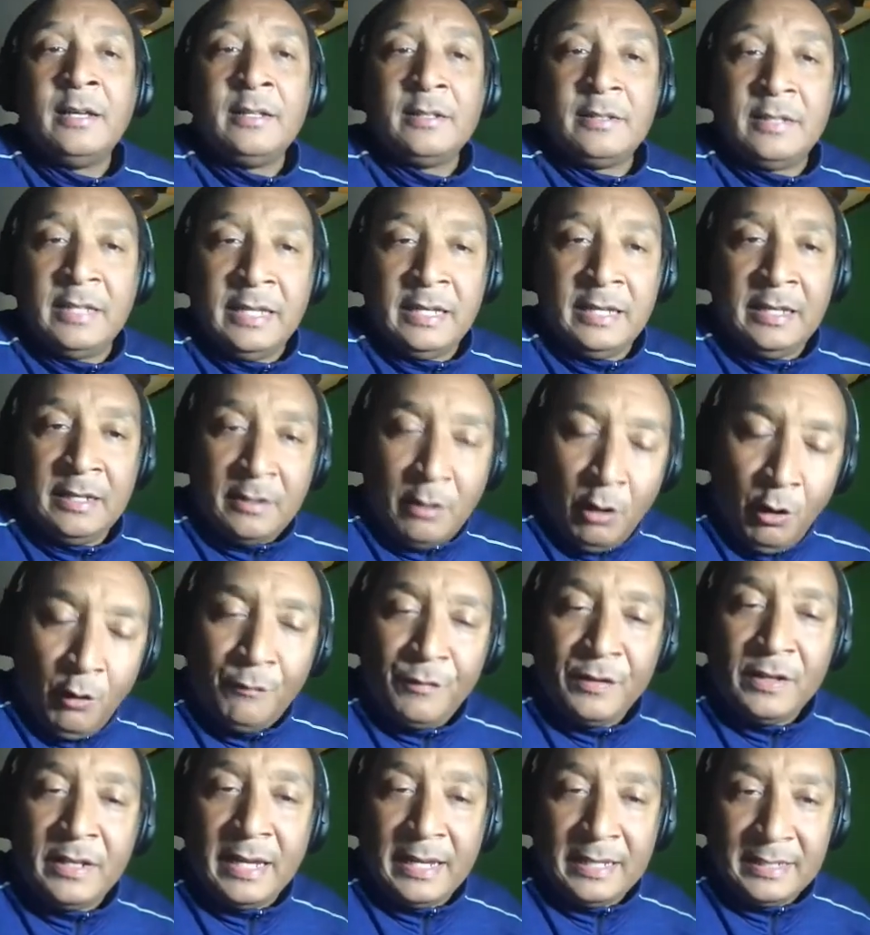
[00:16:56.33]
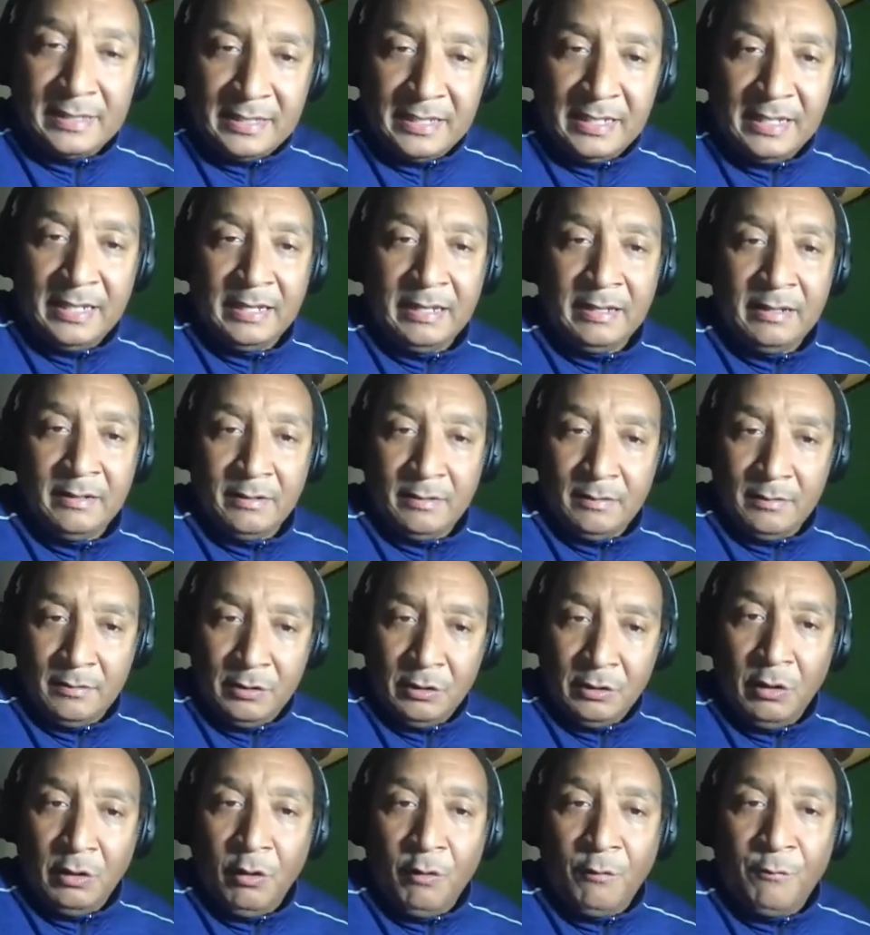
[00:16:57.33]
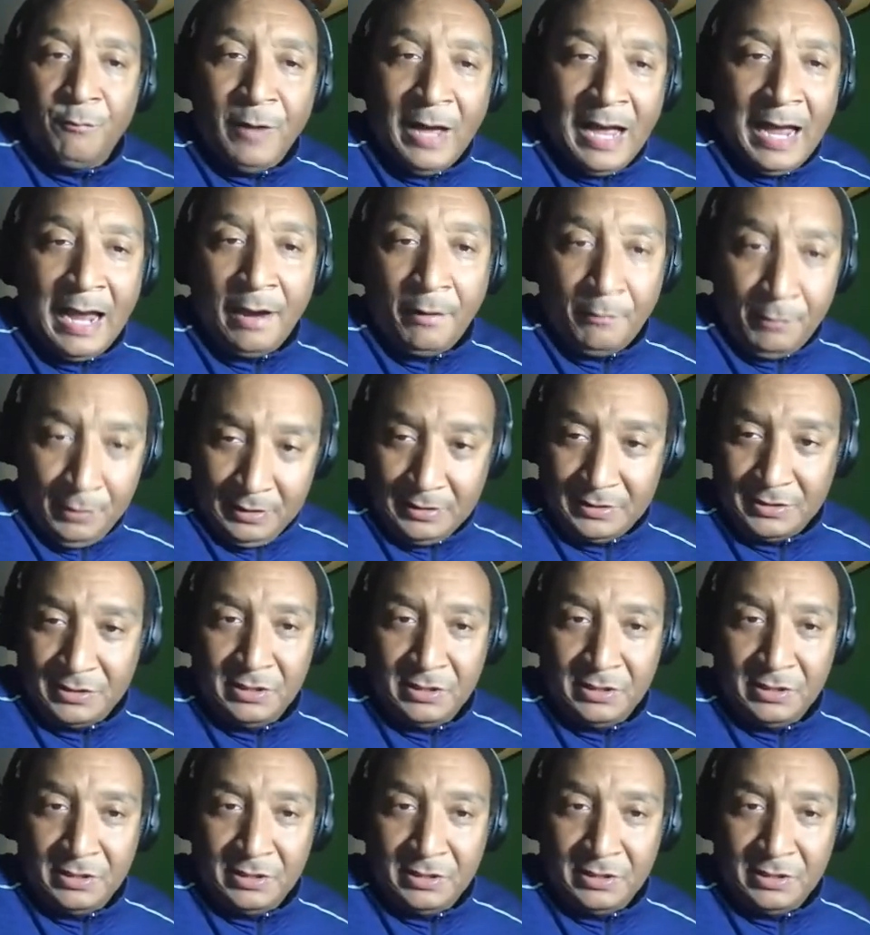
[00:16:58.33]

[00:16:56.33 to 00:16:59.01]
the COVID-19, virus.